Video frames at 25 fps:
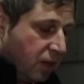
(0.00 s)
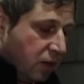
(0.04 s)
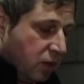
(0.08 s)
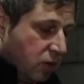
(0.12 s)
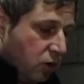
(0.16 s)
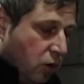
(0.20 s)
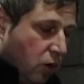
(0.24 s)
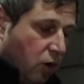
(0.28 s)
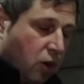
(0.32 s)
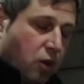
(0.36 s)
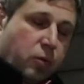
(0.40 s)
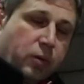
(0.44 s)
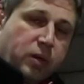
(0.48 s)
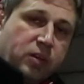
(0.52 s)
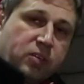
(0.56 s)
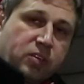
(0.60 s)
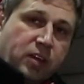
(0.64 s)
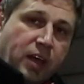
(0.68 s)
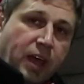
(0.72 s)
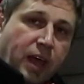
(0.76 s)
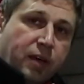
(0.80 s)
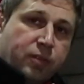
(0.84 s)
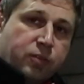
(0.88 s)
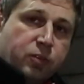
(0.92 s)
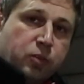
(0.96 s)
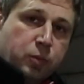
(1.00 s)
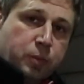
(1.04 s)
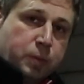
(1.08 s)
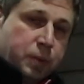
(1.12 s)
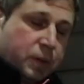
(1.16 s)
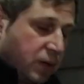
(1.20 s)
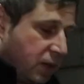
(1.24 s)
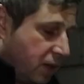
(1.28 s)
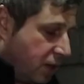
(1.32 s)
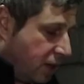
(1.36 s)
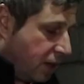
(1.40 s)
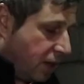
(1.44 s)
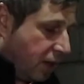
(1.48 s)
you always have to
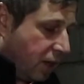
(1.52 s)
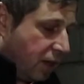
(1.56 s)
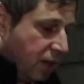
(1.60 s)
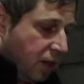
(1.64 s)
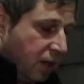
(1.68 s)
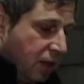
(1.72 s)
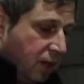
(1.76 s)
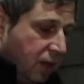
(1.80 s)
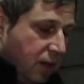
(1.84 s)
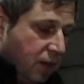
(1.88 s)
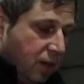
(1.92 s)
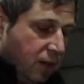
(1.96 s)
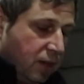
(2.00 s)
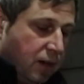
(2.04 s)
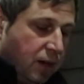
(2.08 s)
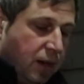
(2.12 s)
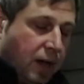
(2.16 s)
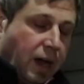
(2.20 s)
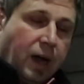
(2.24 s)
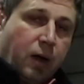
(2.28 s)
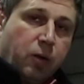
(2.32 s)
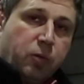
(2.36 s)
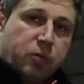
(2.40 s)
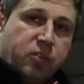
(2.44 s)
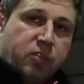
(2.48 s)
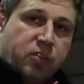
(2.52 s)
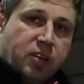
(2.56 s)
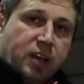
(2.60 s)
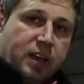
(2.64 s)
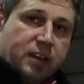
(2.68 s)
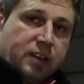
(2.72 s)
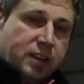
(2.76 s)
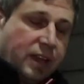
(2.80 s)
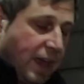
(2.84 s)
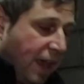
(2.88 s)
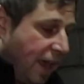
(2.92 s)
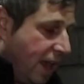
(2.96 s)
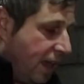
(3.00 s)
put in the
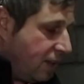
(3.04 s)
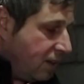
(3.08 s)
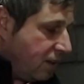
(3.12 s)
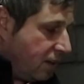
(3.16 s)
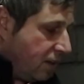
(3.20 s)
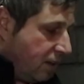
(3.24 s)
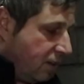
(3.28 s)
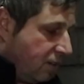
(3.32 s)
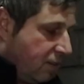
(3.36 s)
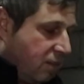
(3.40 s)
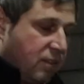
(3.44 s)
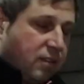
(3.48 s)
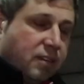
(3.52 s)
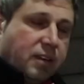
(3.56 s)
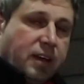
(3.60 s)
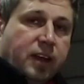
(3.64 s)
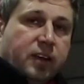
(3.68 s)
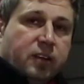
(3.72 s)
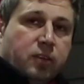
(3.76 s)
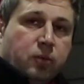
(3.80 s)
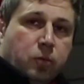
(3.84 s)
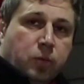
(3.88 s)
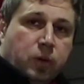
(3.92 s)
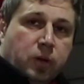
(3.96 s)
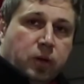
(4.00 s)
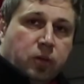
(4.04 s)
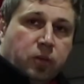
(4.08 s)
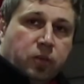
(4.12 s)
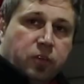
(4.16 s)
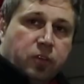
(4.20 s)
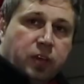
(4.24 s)
outside and inside wheels.